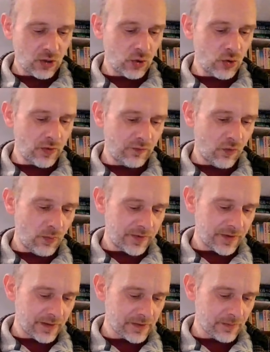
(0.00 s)
looking forward
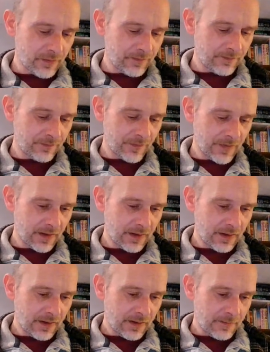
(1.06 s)
to this one.
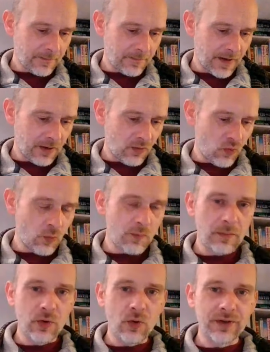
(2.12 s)
I hope
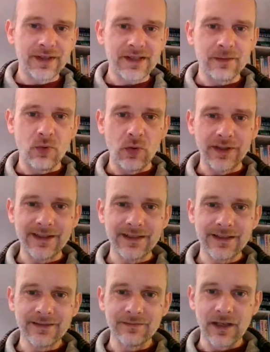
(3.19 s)
I'm not
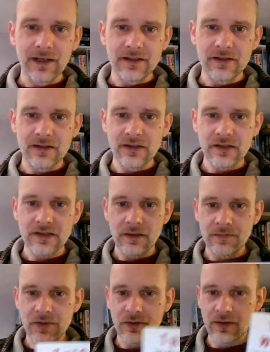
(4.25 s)
disappointed and it isn't just
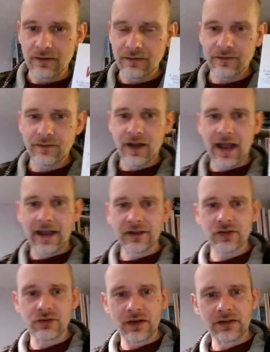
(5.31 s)
some sort of
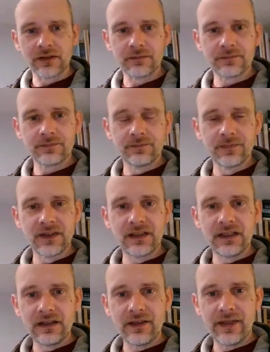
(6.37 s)
angst-ridden
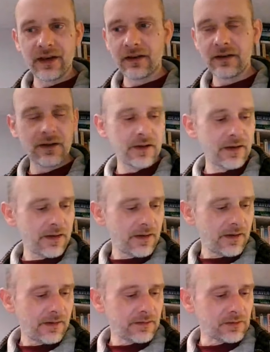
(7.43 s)
teen thing.
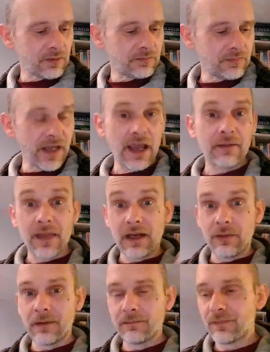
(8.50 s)
So yeah,
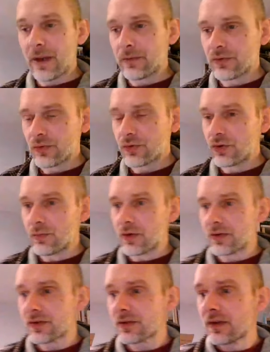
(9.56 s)
anyway, that was those two
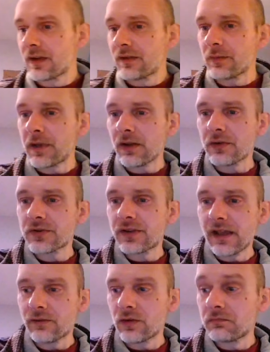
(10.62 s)
books. The Pale House
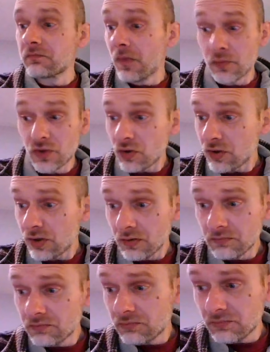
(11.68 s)
Devil was good,
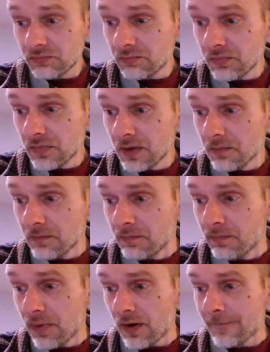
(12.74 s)

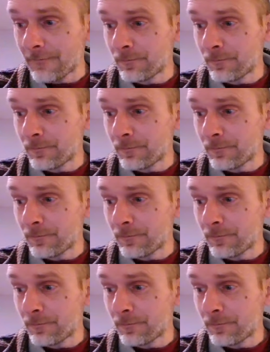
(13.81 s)
but